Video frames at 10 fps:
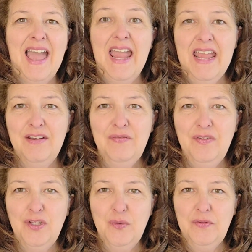I had a
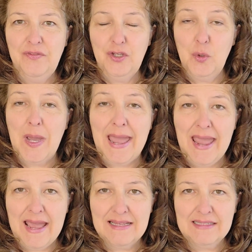few of you
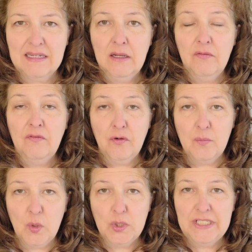ask for
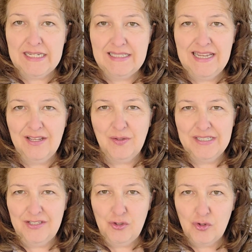more detailed
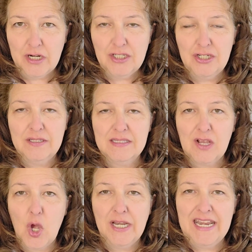instructions
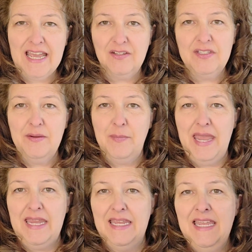on how to
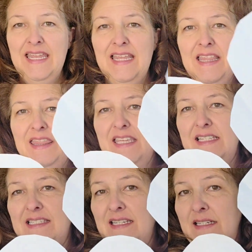make
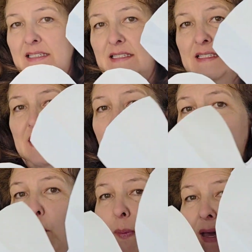this
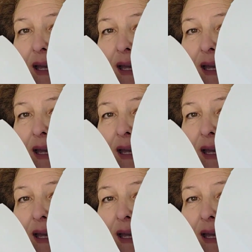Snuggle